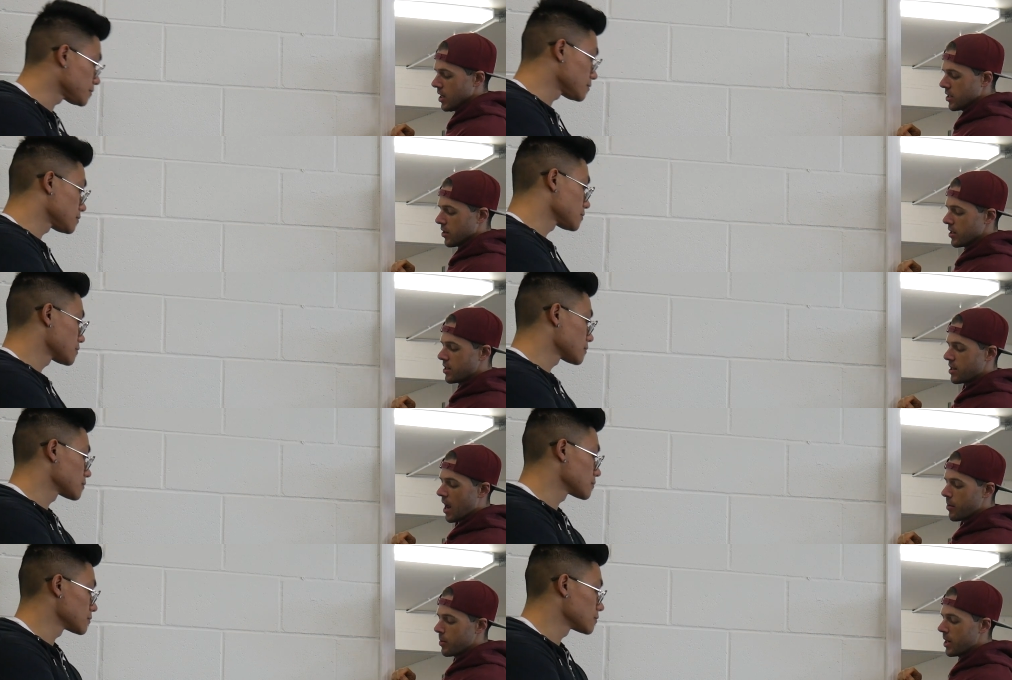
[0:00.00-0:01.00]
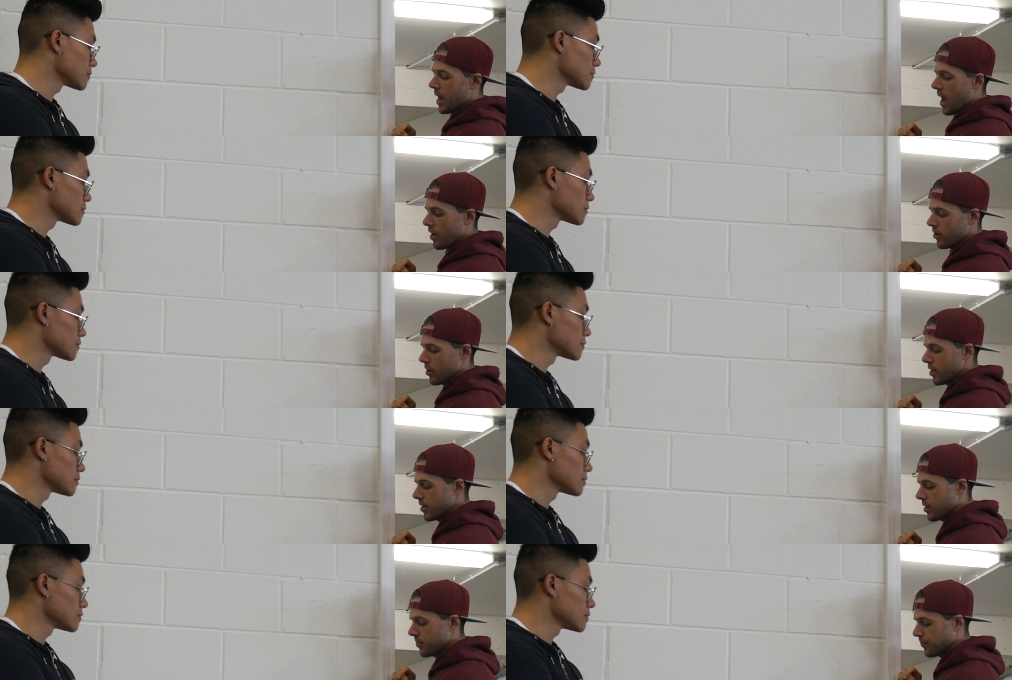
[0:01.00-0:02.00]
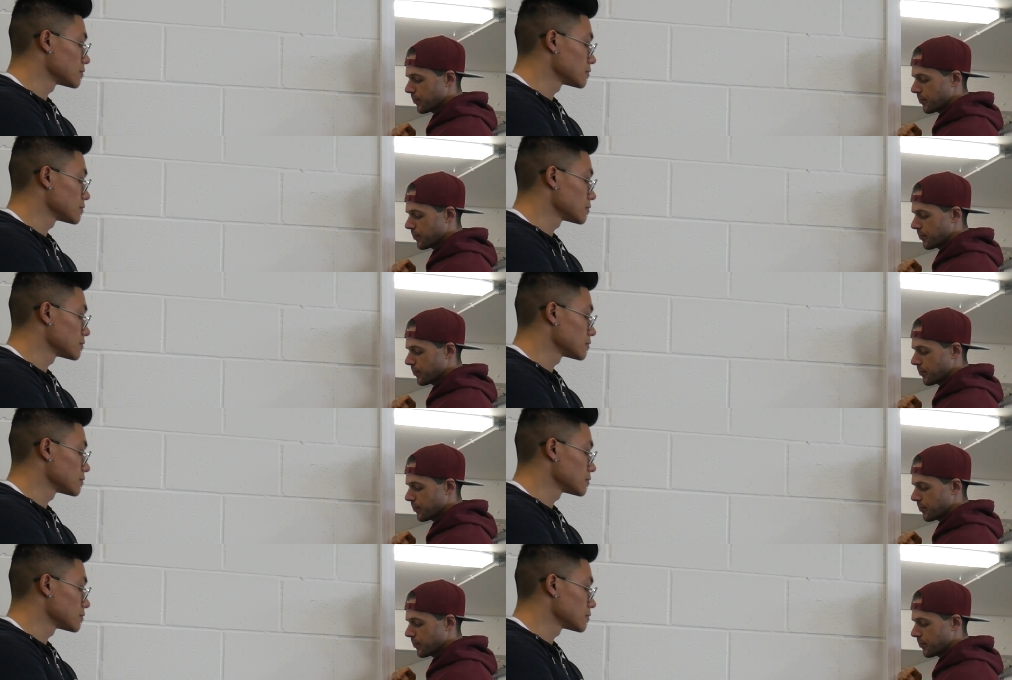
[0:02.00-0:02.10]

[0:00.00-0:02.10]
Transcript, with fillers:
Speaker 1: So this is how many calories